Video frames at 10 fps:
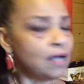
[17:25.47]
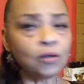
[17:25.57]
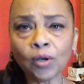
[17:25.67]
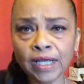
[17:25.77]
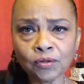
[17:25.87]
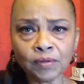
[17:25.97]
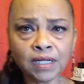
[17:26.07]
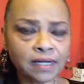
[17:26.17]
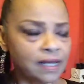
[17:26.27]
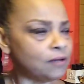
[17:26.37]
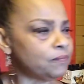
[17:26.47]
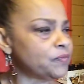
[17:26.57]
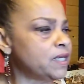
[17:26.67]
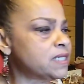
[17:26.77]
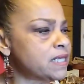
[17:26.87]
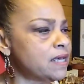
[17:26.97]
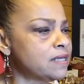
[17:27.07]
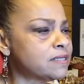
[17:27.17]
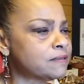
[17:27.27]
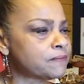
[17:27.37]
I'll go ahead and read it now. It
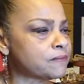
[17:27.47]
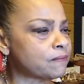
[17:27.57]
says,